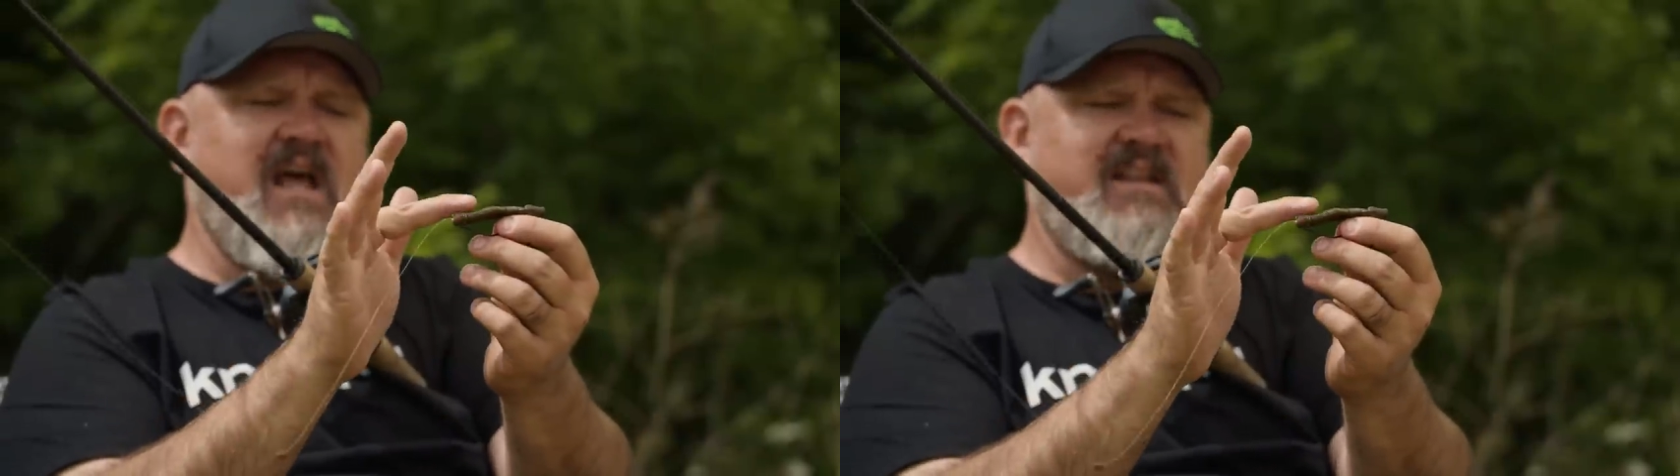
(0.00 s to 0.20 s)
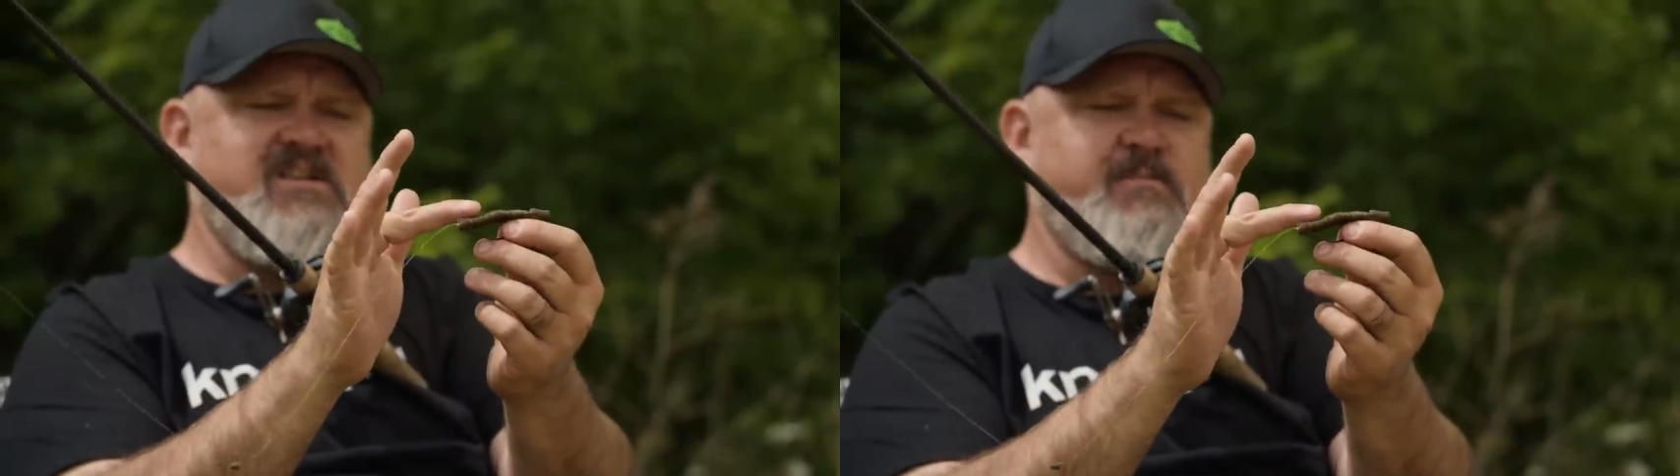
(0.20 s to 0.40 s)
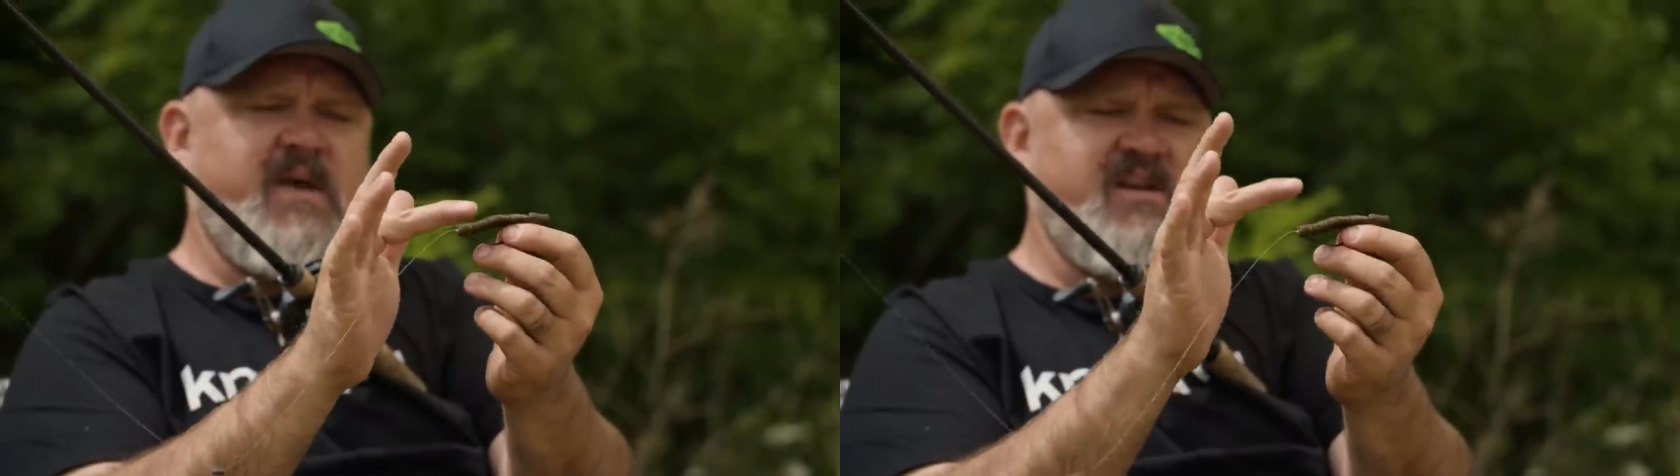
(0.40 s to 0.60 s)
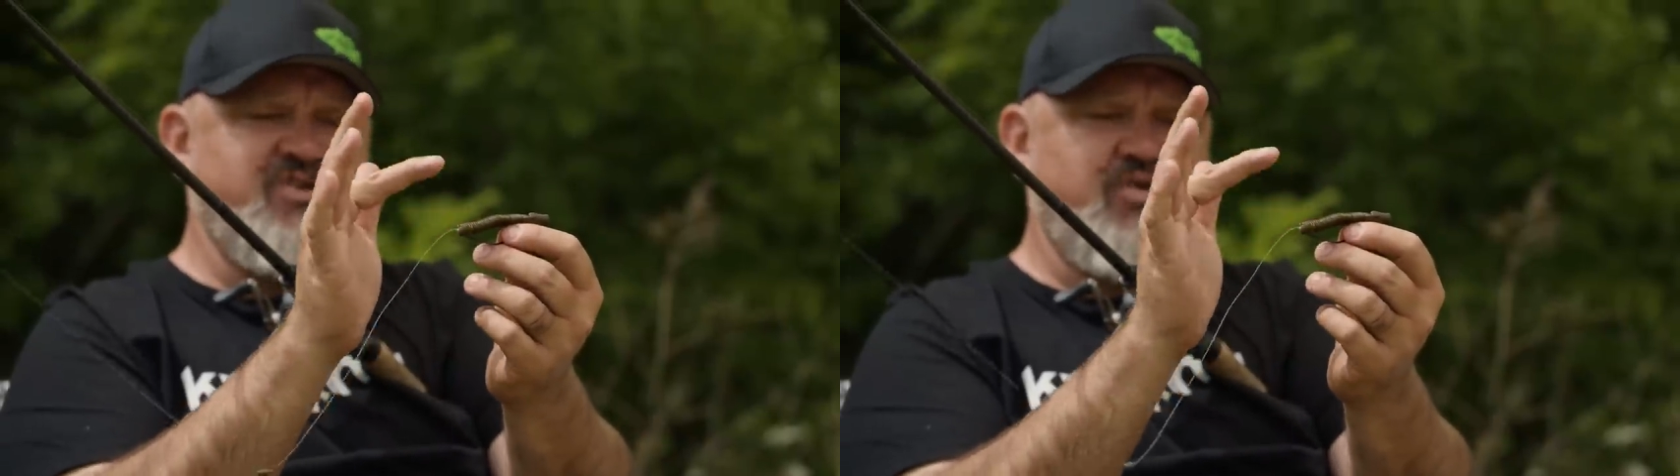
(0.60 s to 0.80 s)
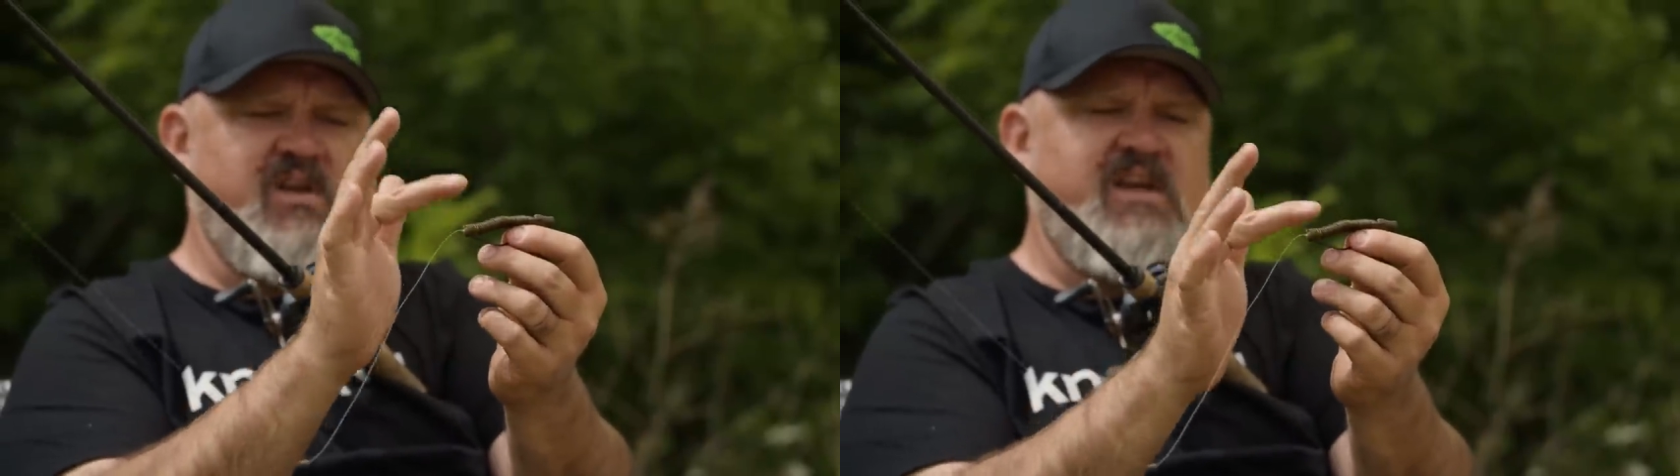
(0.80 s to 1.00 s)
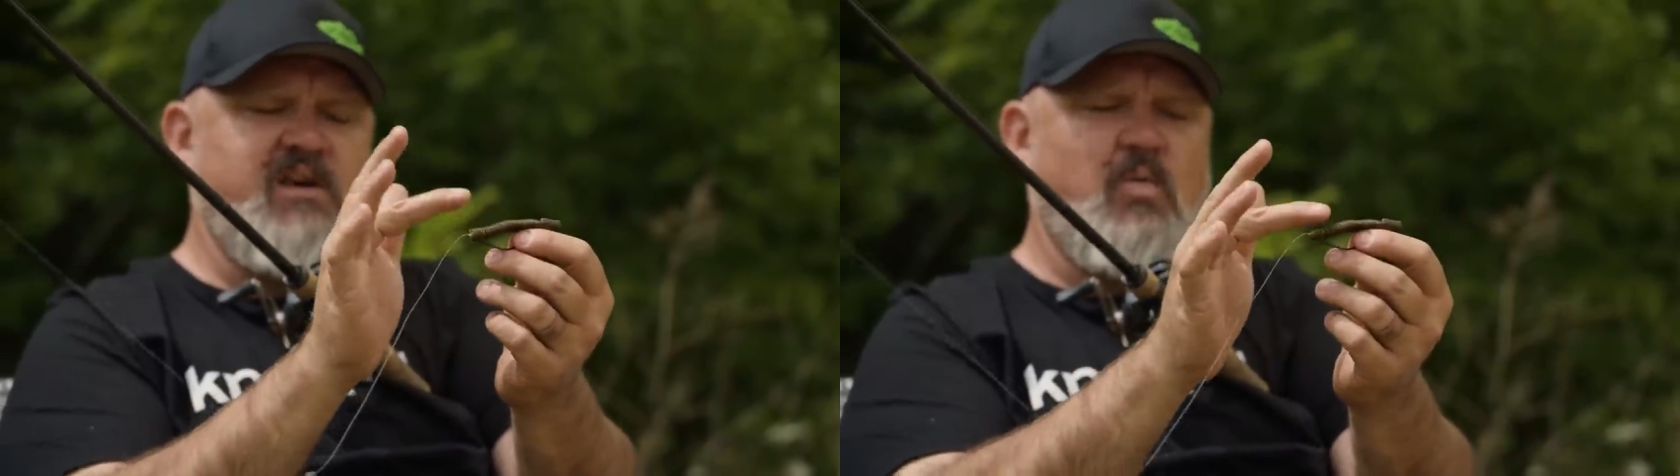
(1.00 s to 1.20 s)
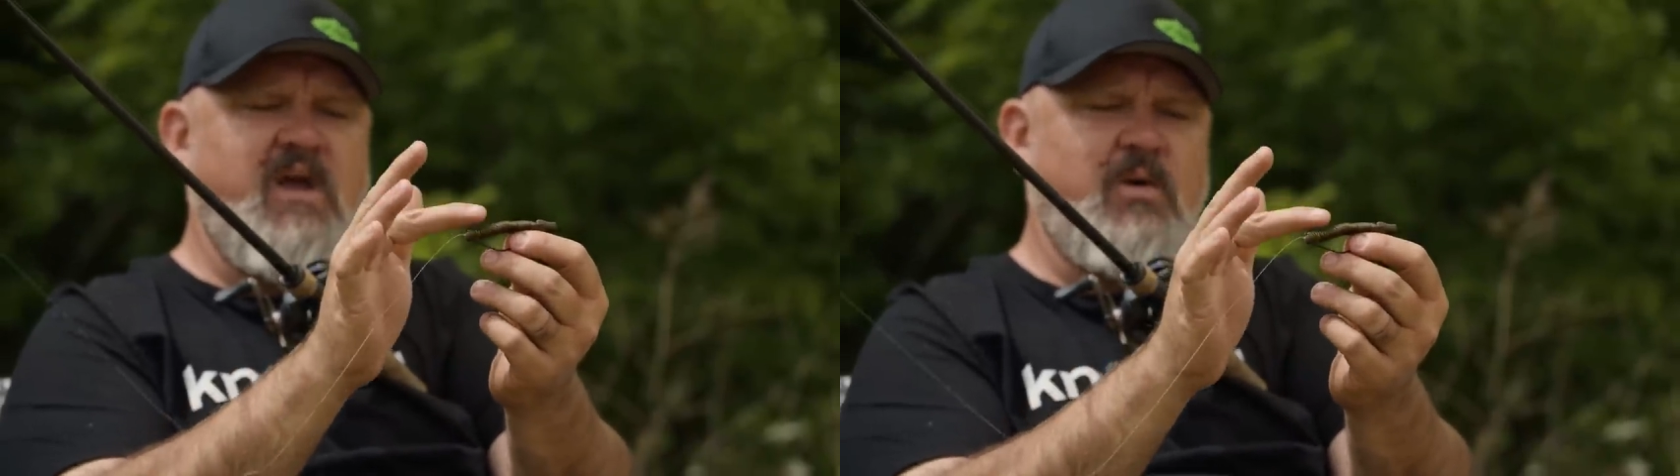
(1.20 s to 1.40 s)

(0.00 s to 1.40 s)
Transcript: knowledge, the sharing of